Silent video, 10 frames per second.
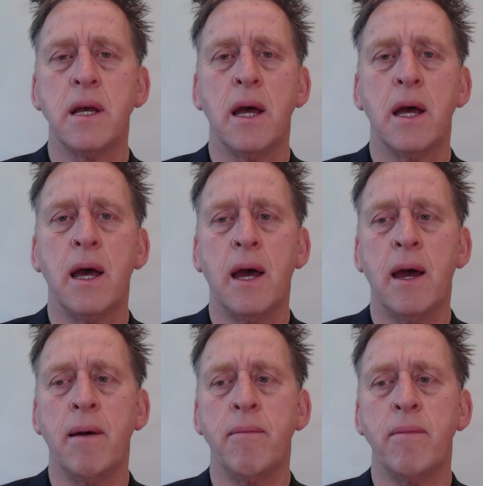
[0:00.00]

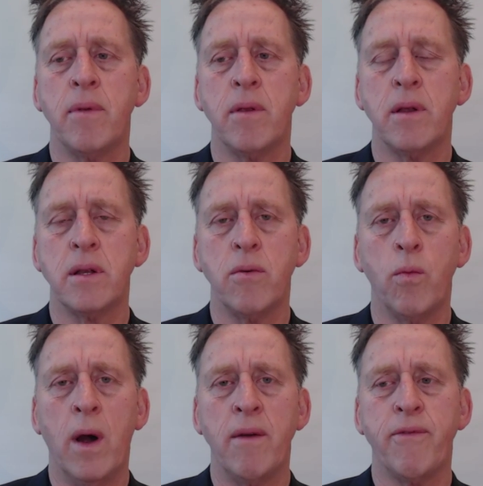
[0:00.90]

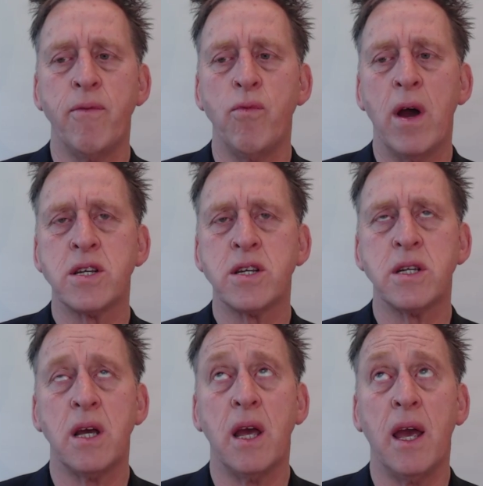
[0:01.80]
one from
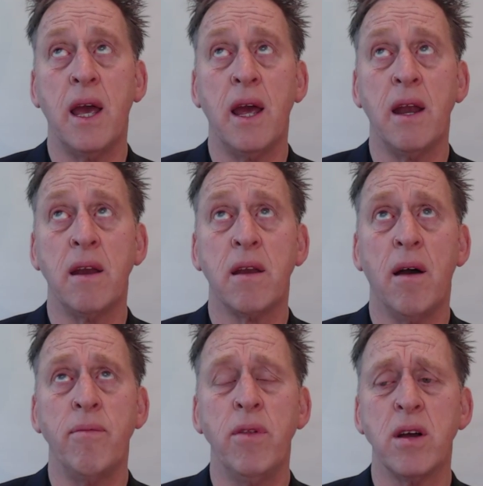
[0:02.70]
Russia, and
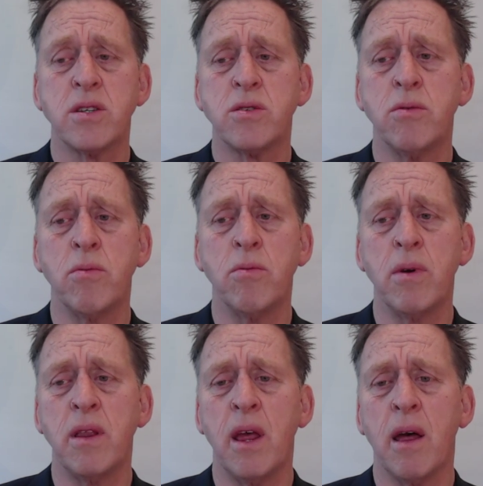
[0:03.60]
I'm not sure where
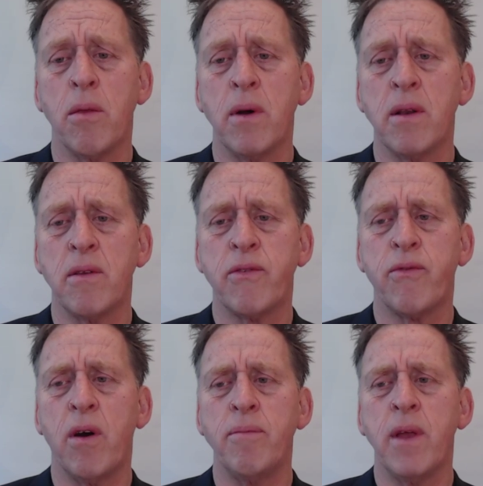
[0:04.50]
the other one's
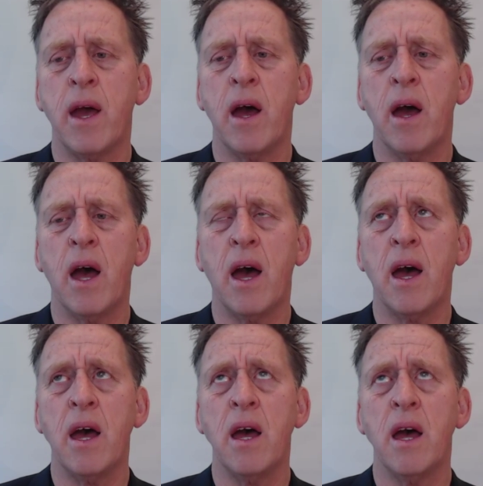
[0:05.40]
from now.